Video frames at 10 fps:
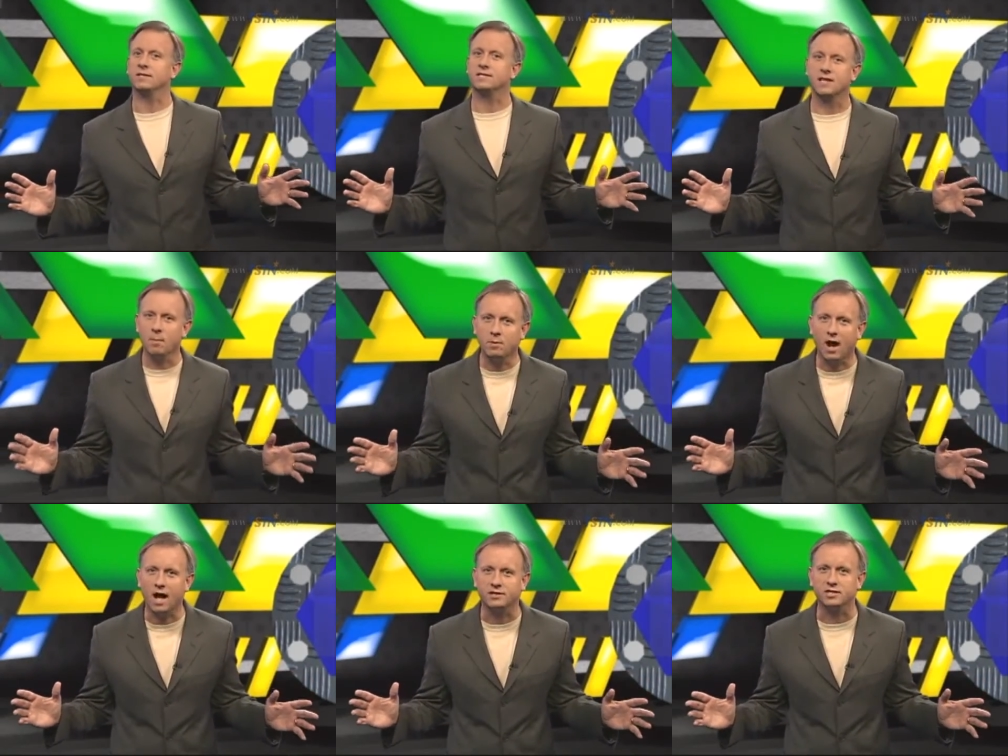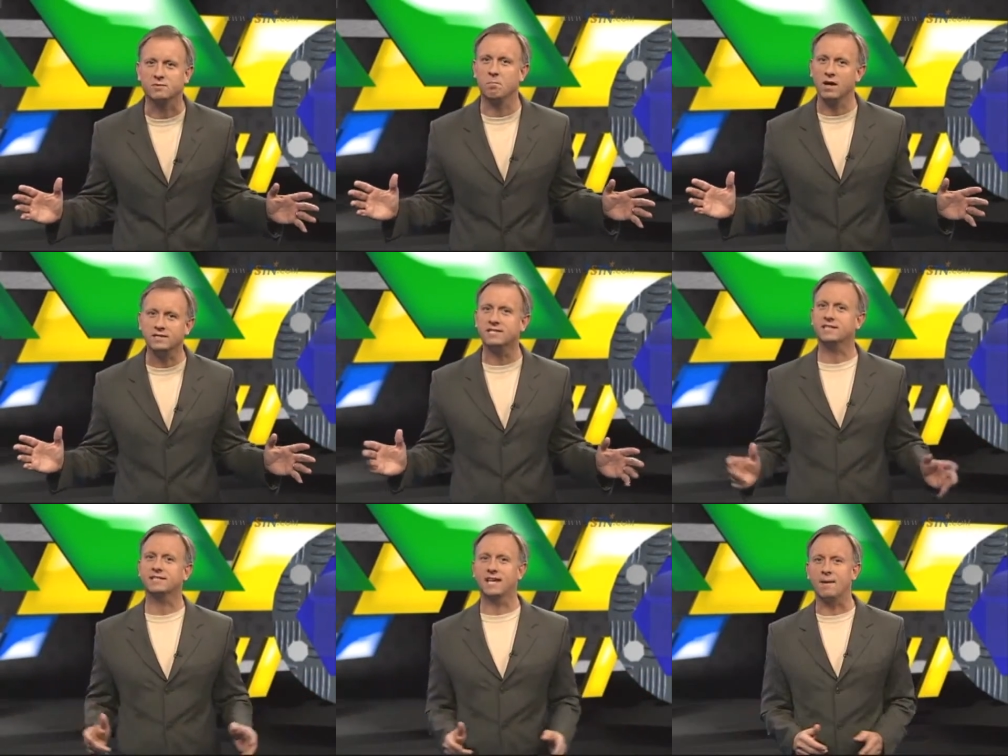But the subconscious must
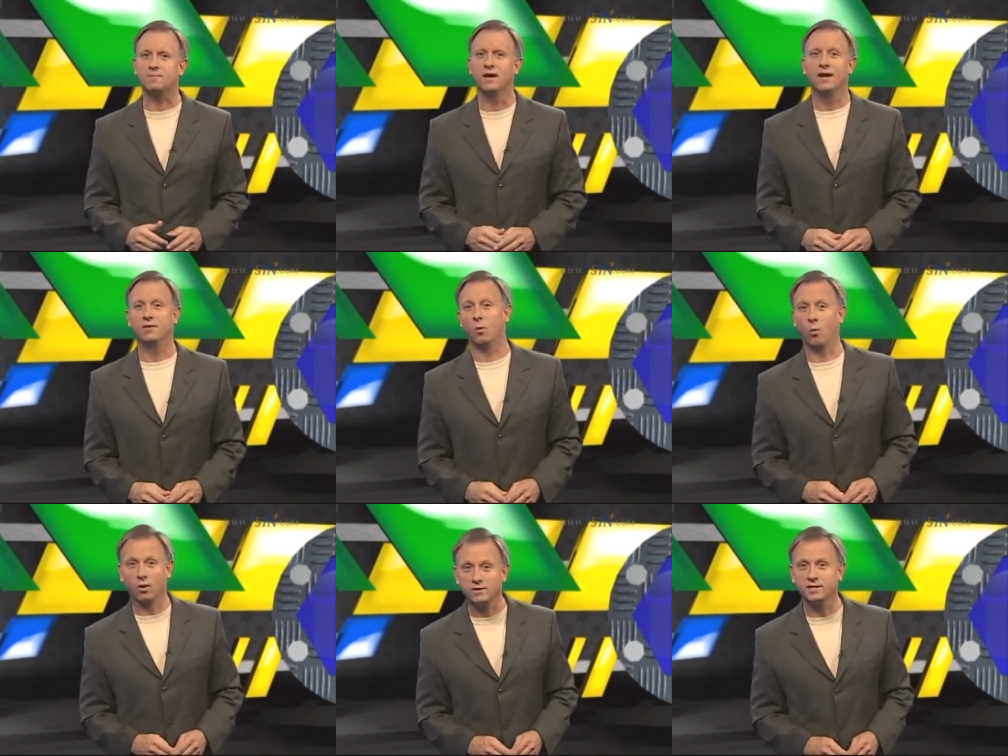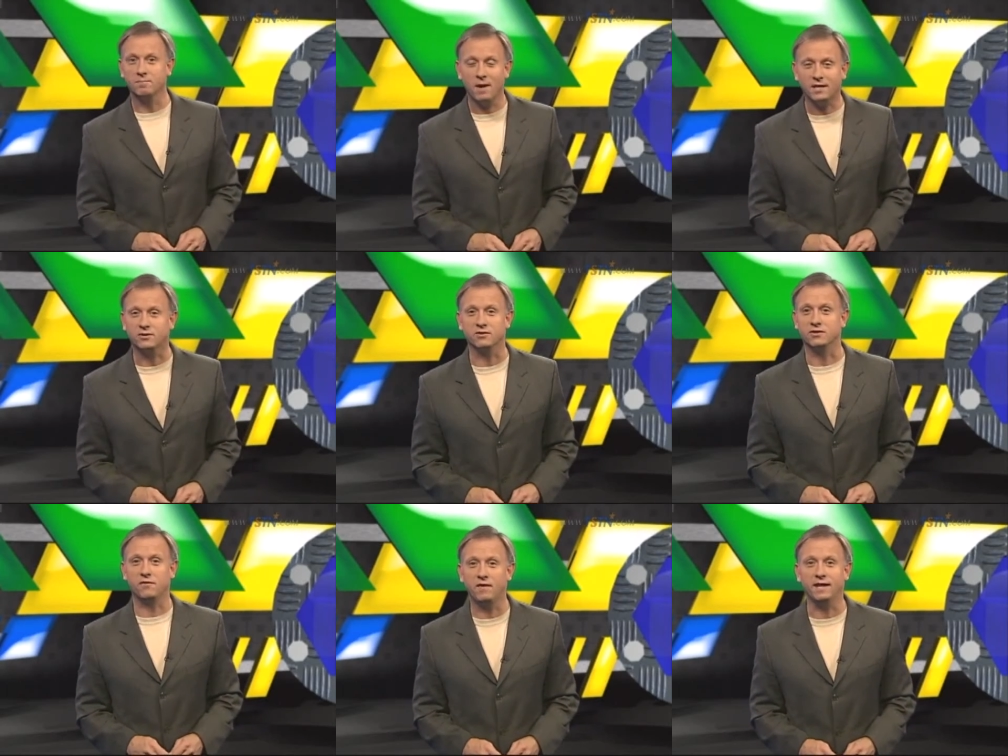accept the words and
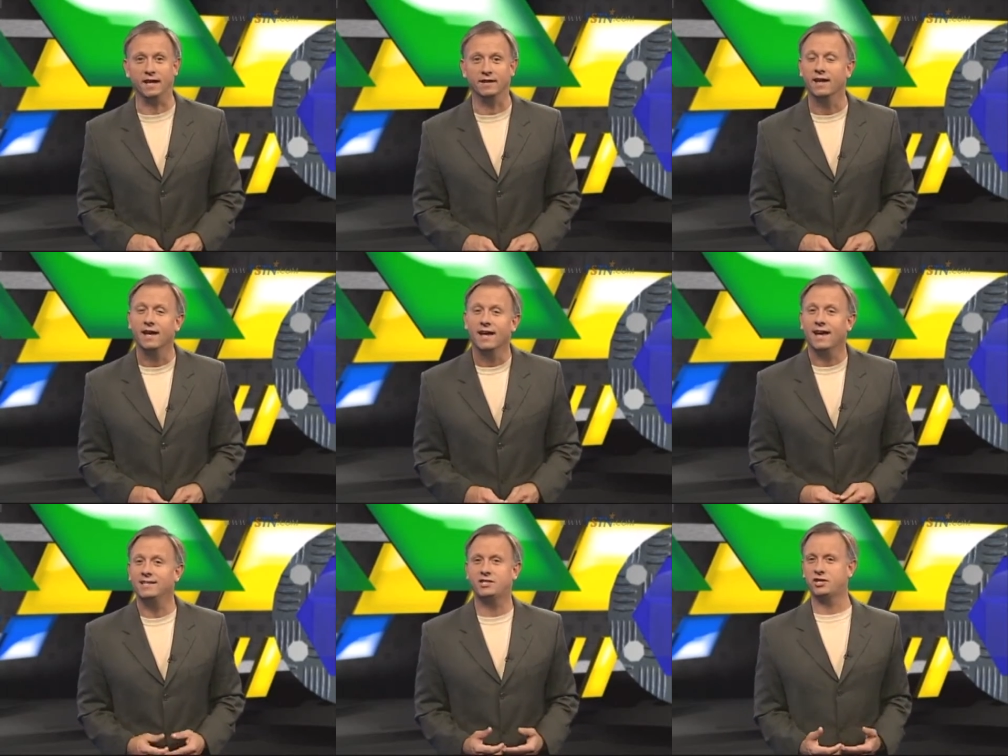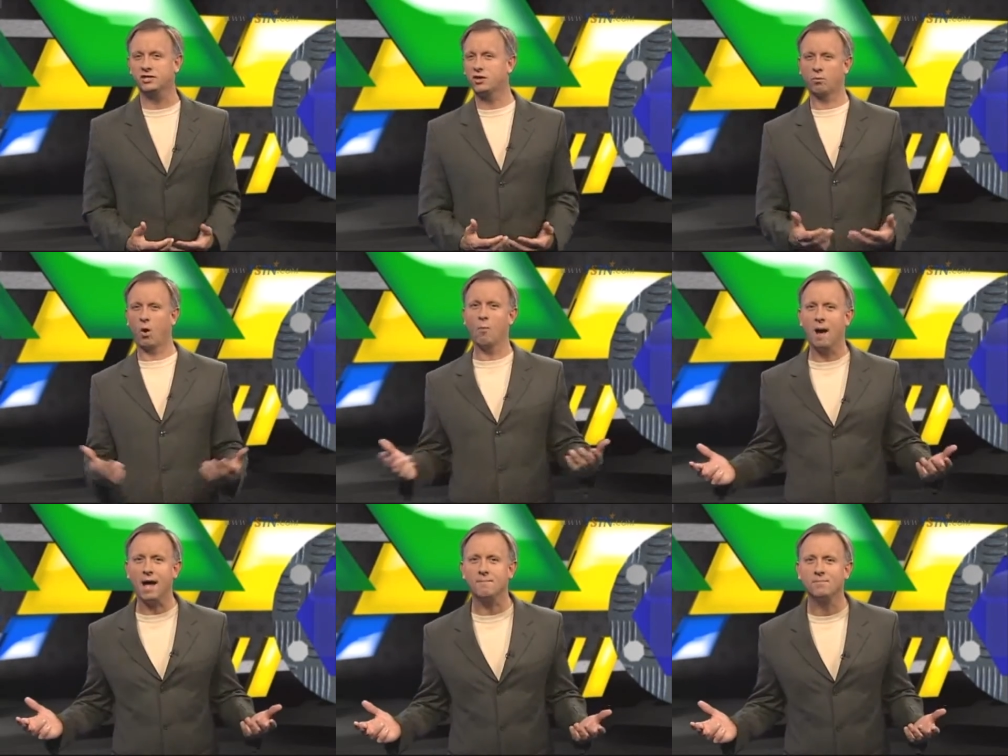pictures you feed it. It's just a
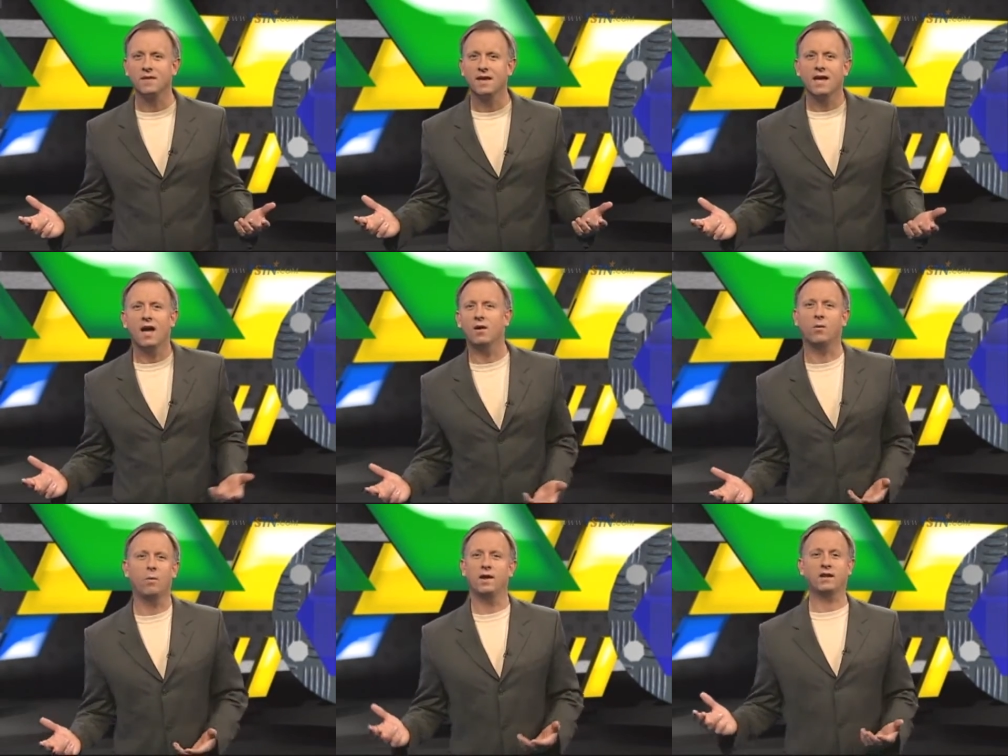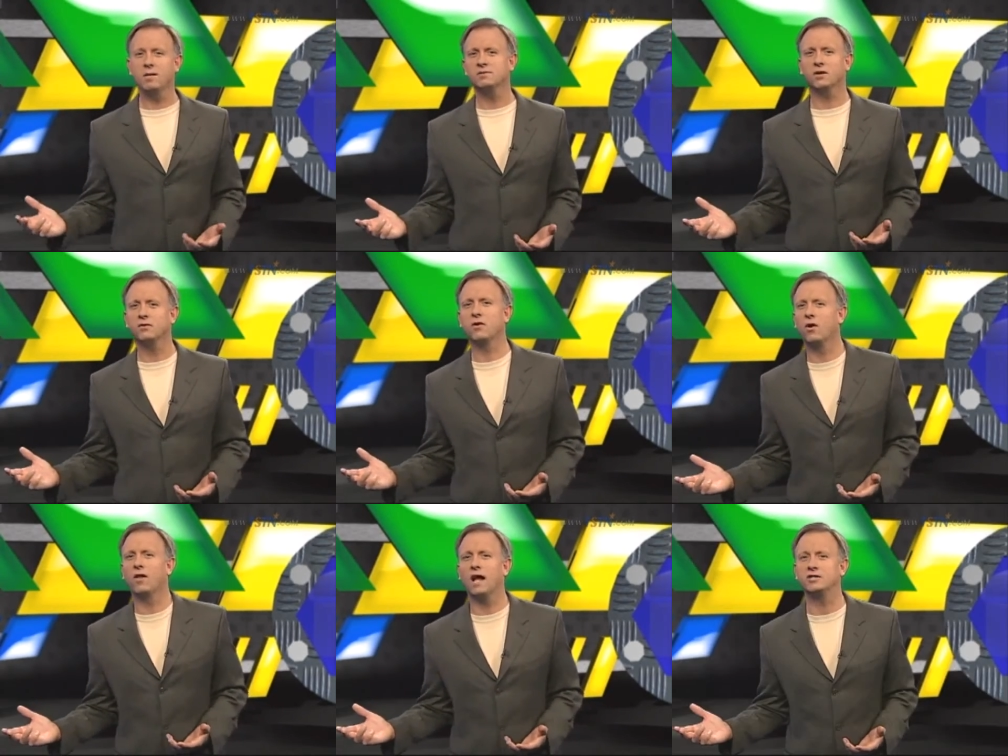robot. Uh, when it comes to
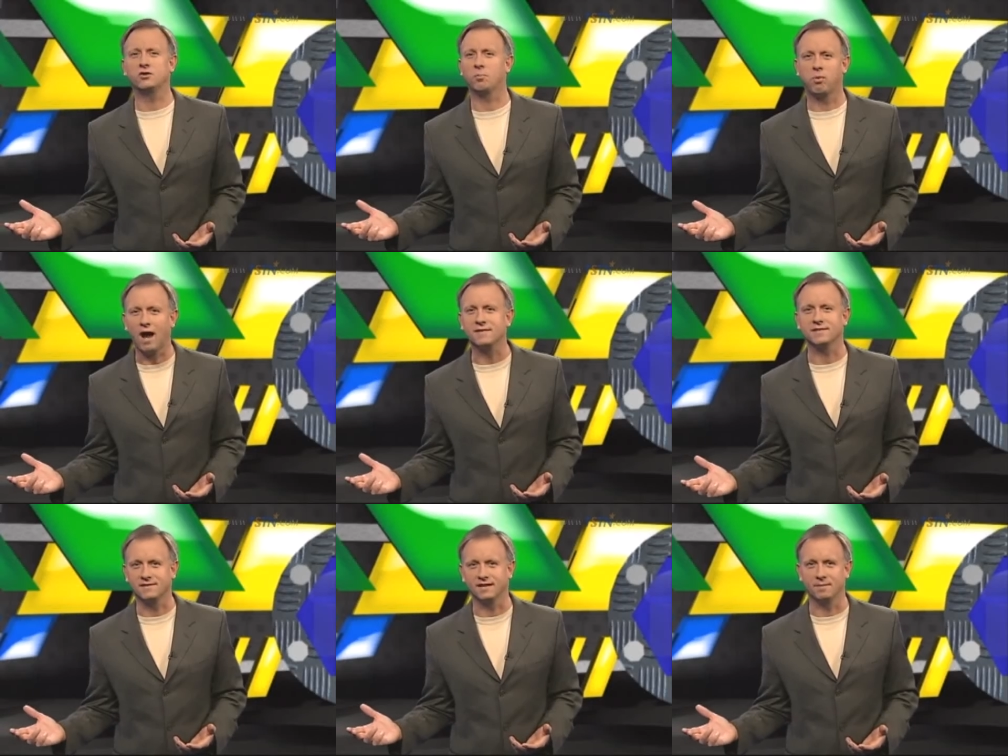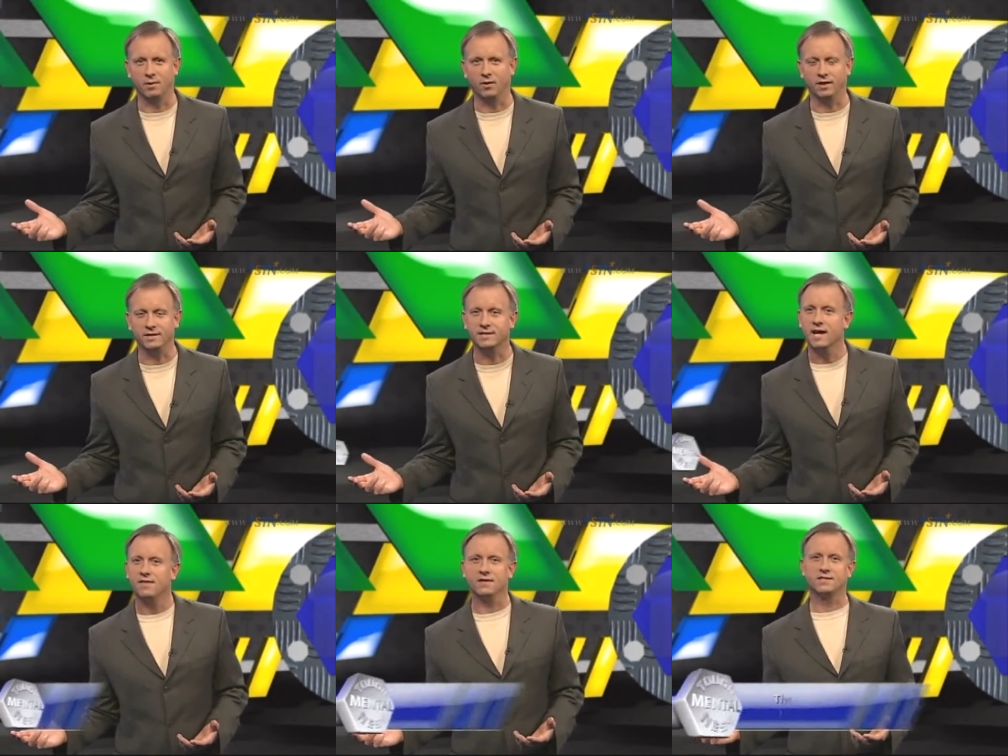neurological processing abilities,
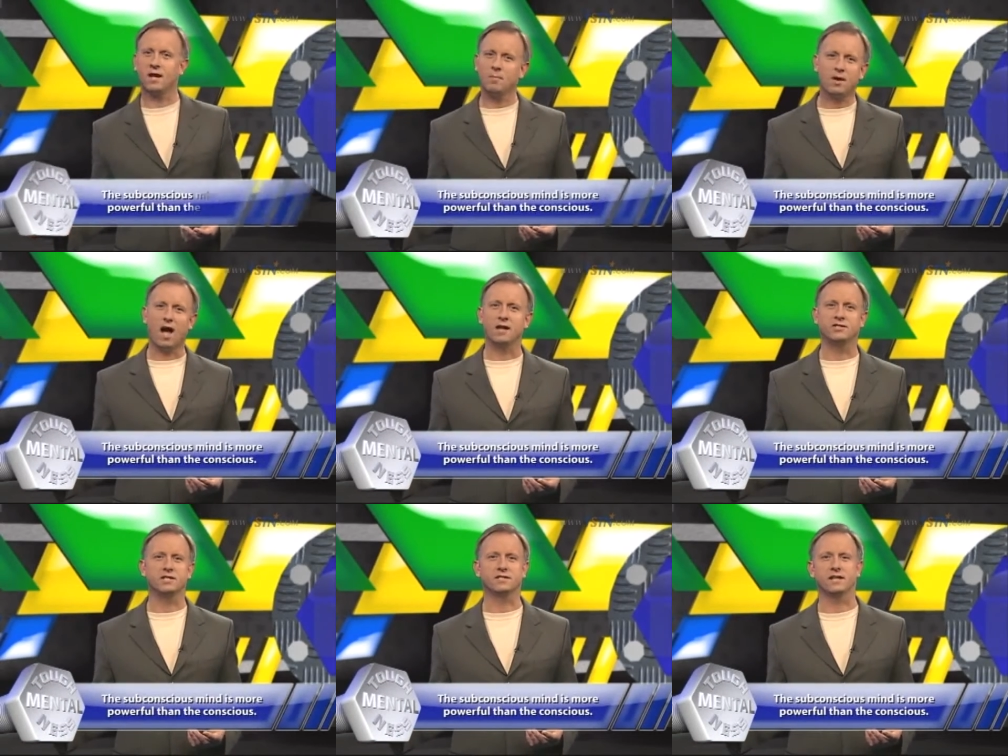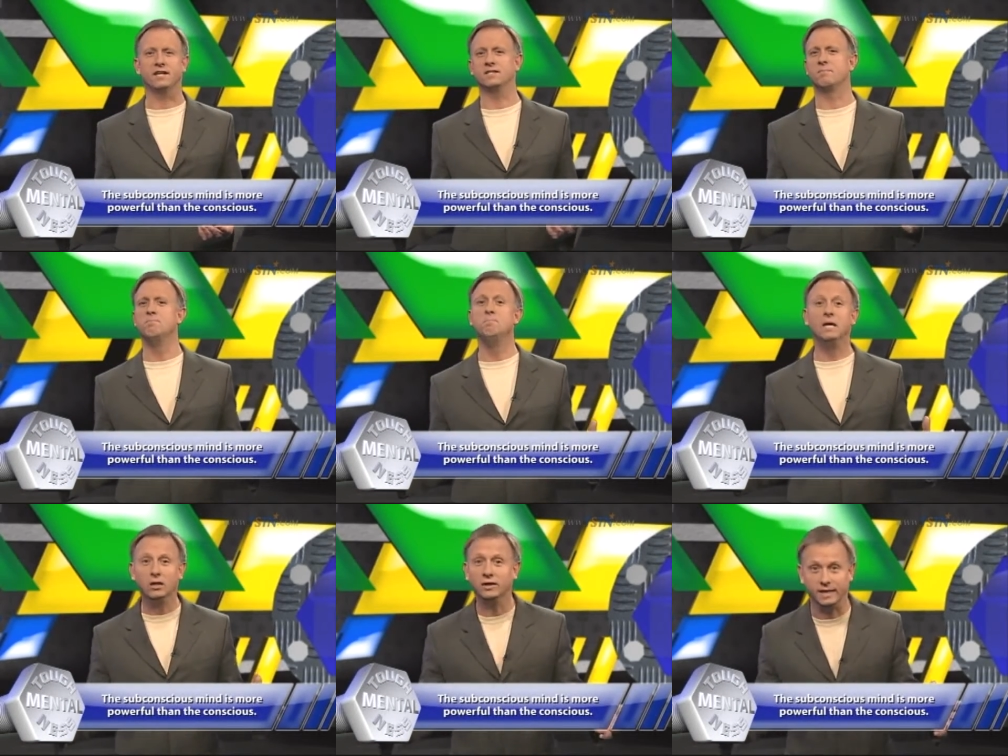the subconscious is
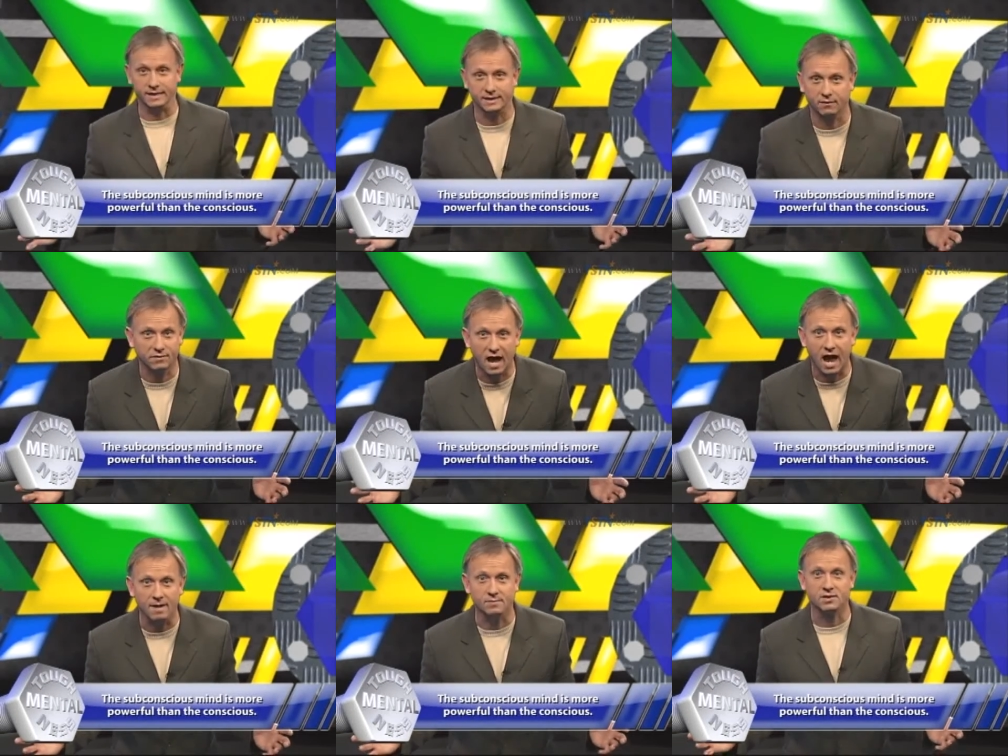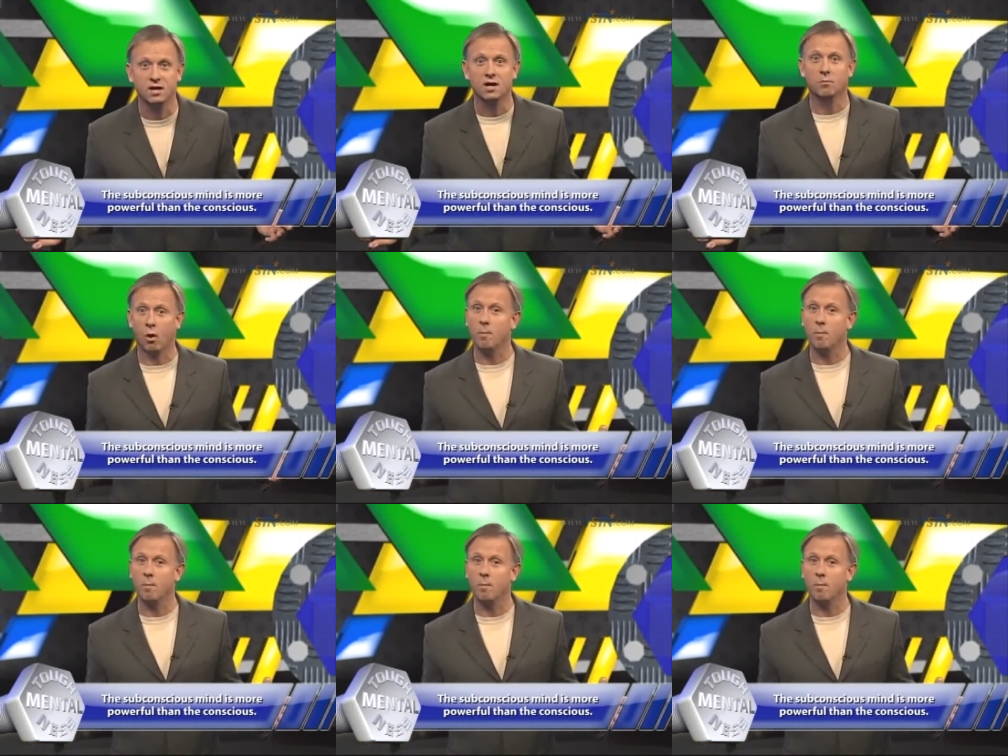millions of times